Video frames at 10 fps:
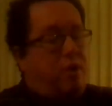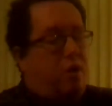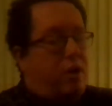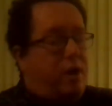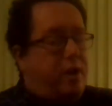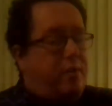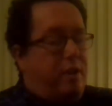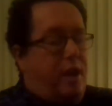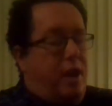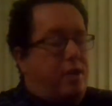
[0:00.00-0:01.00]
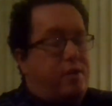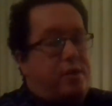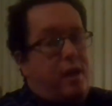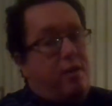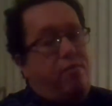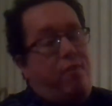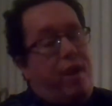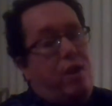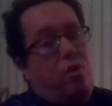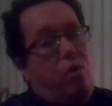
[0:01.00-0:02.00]
All right. Setting
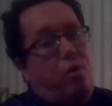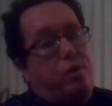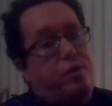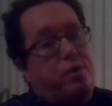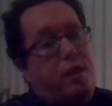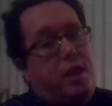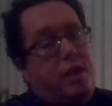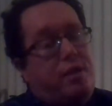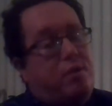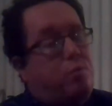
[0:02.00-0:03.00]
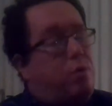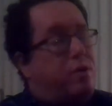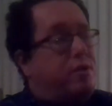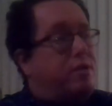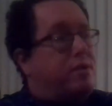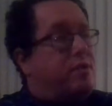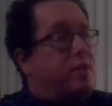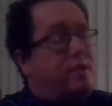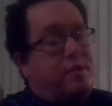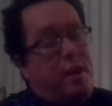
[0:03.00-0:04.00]
vague goals is worse
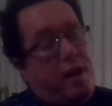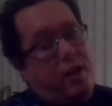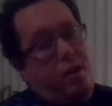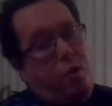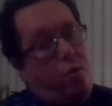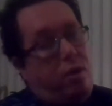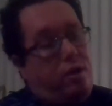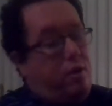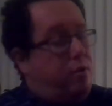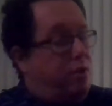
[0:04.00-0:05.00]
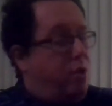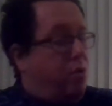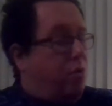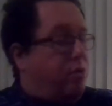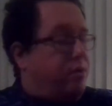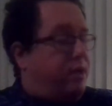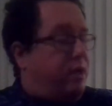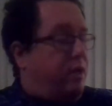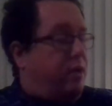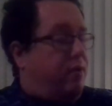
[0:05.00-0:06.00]
than setting no goals at
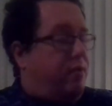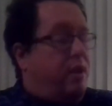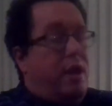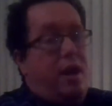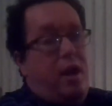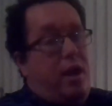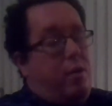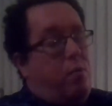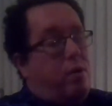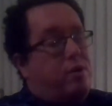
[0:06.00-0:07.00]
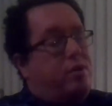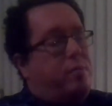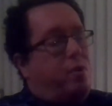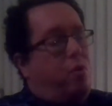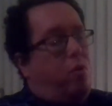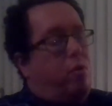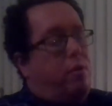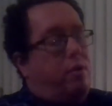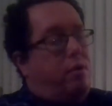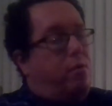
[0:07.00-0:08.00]
all. And what are some
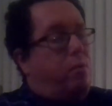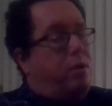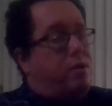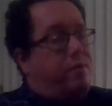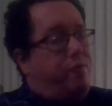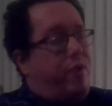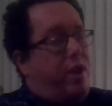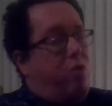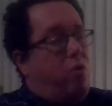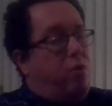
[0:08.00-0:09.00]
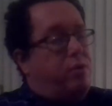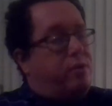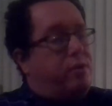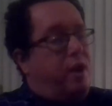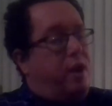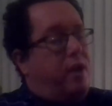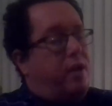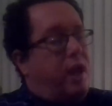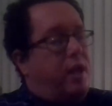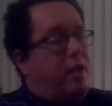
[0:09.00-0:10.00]
vague goals?
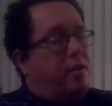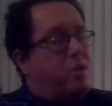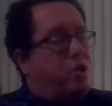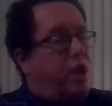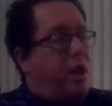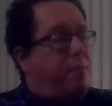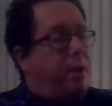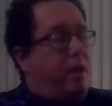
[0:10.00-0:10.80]
Getting into shape,